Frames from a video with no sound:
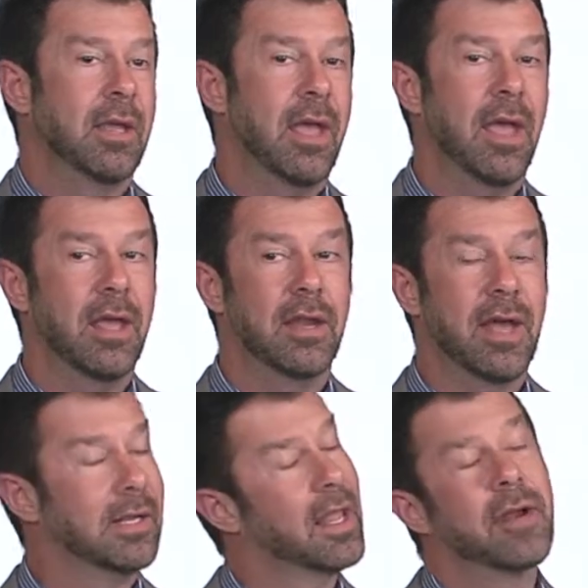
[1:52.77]
And I
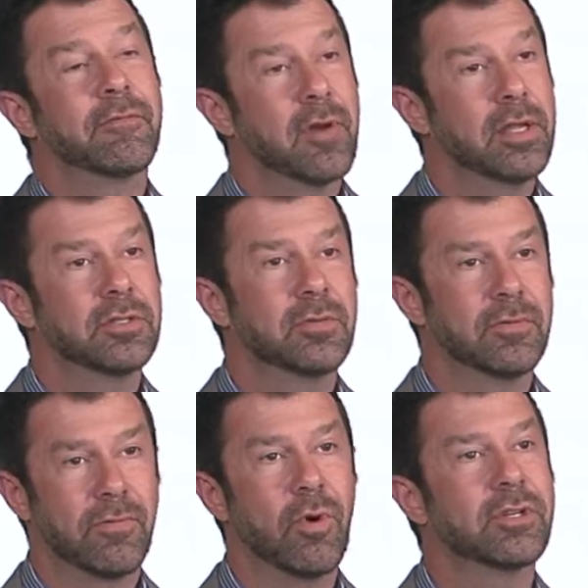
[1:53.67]
had a lot of friends who
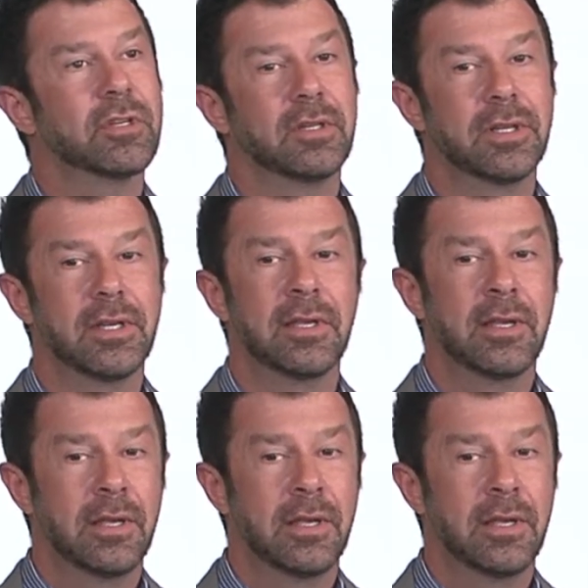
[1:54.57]
unfortunately